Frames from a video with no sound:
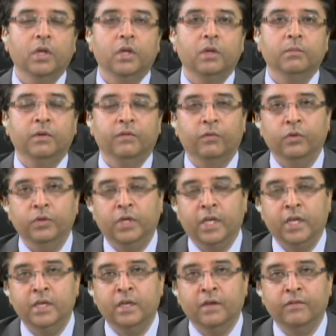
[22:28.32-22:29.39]
you get
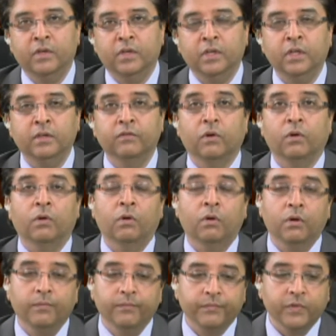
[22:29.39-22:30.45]
indefinite leave.
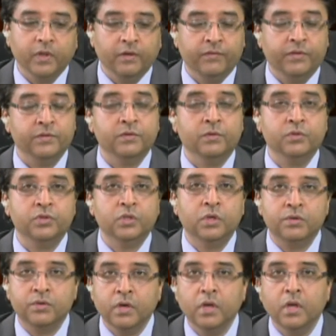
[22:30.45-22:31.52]
Or if there's no
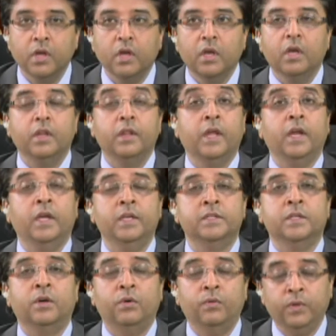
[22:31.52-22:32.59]
children, there is
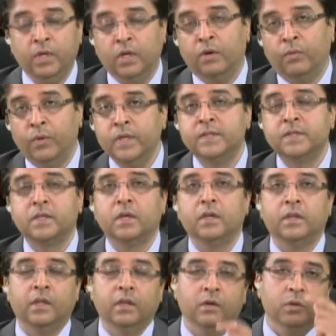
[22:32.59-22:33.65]
a real risk
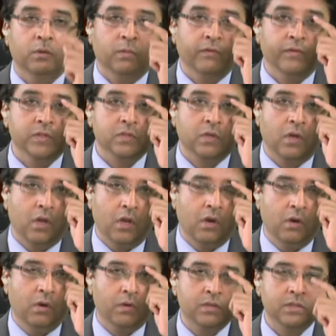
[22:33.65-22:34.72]
that the Home Office
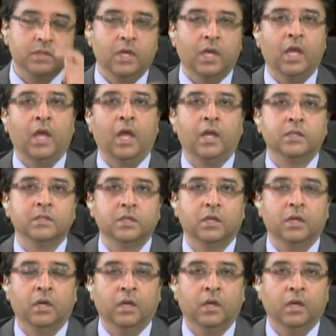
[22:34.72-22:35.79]
looks at
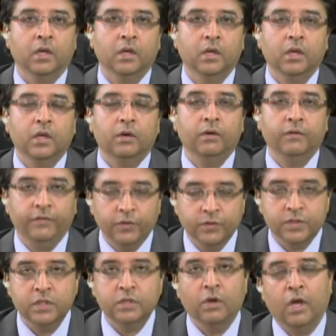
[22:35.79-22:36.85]

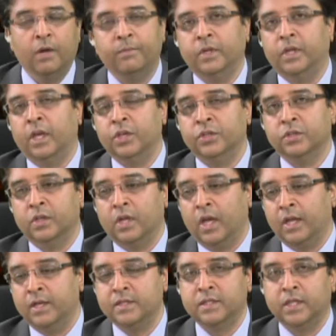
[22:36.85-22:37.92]
refusing your application
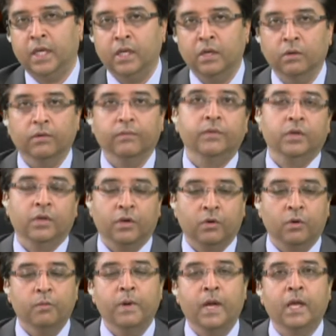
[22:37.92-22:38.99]
and saying, look, you've got to
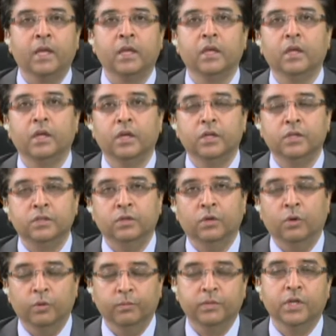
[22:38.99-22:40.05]
go back to your
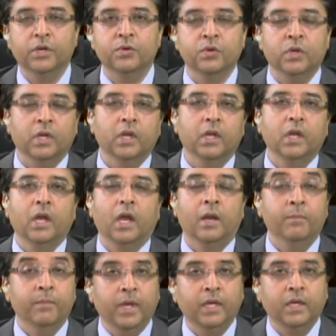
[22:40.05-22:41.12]
home country
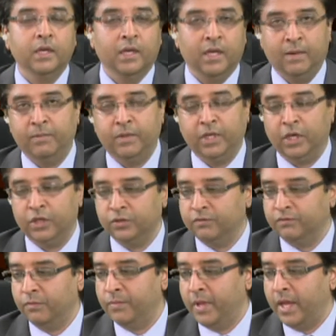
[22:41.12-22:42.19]
and make an application
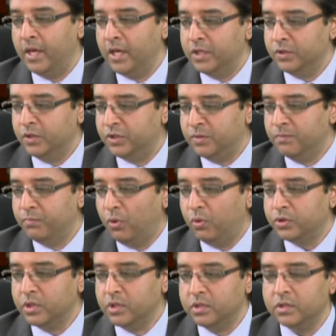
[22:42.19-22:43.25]
from there. So it's
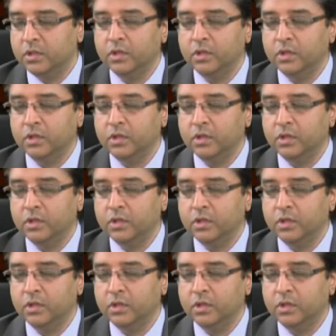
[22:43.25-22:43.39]
important